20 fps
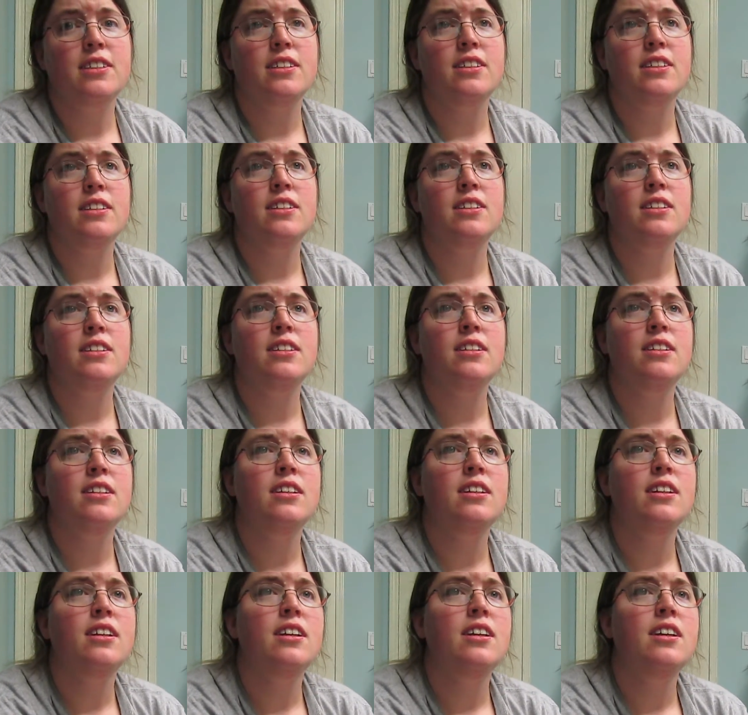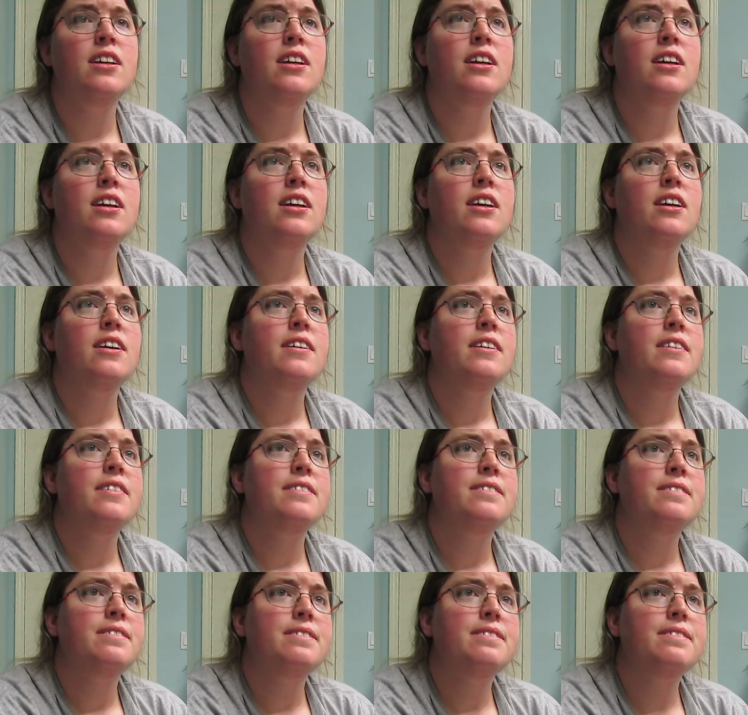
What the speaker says: (no one is talking)